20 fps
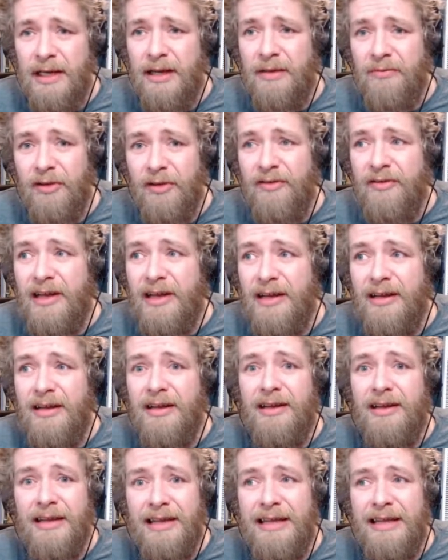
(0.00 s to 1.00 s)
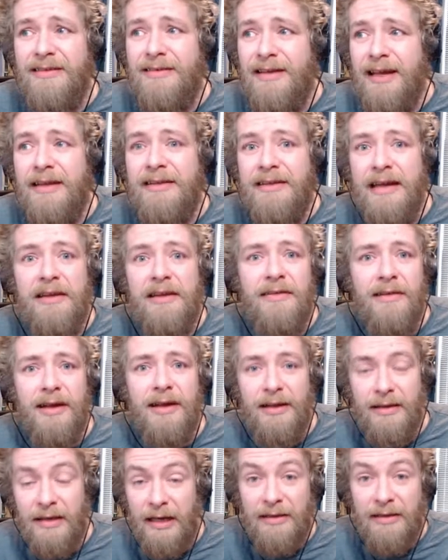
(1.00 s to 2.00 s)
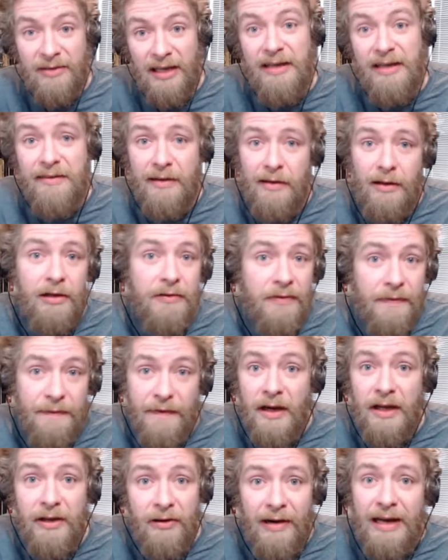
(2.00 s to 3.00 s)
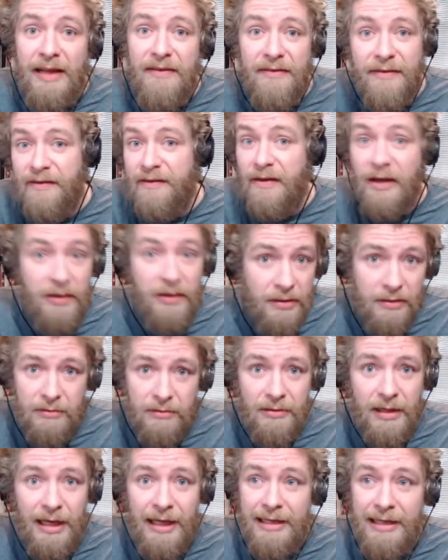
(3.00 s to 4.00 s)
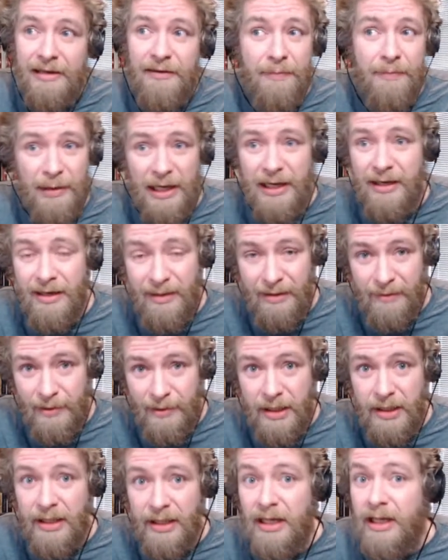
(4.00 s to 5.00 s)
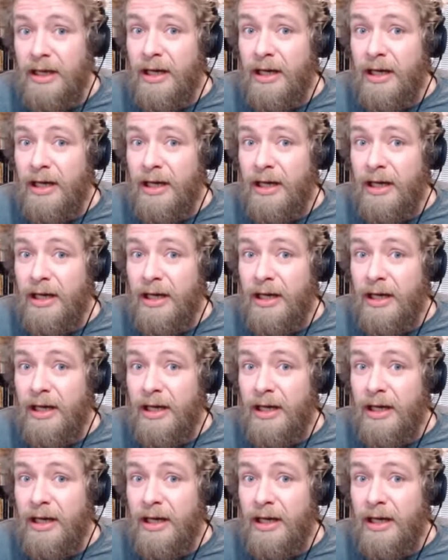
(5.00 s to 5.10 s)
I'm just telling you, like, it takes a lot to find your answers, I know, and it's a pain in the butt.